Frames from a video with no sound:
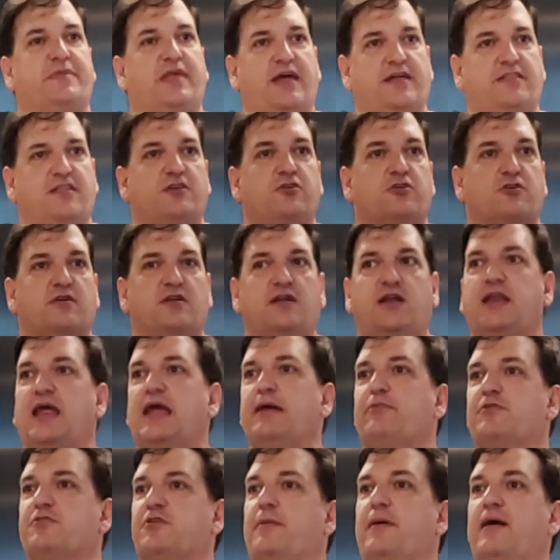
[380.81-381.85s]
and then you're going to
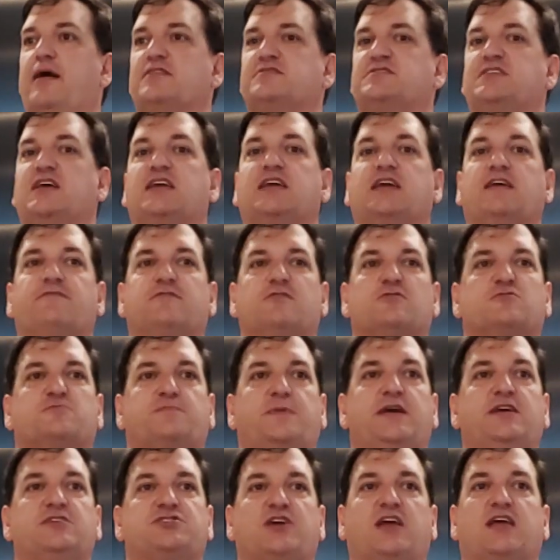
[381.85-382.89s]
enable them as they give their
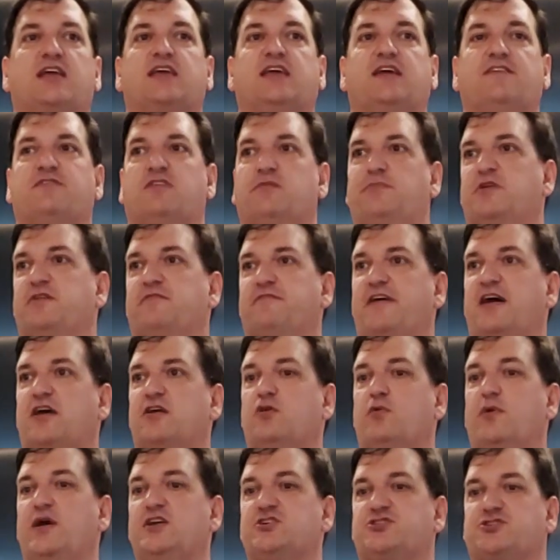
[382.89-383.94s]
speech and give them an
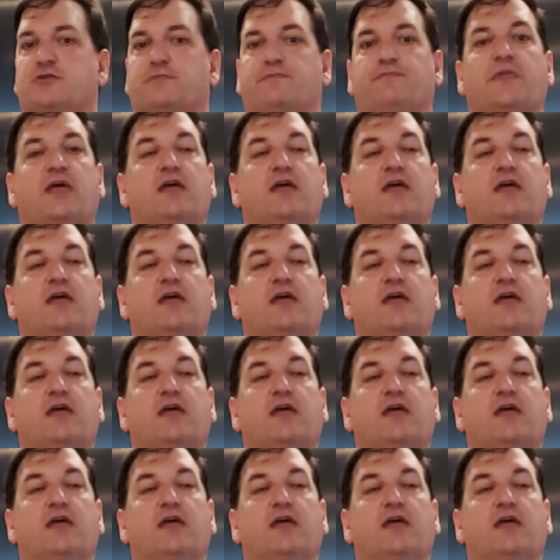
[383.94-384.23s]
evaluation.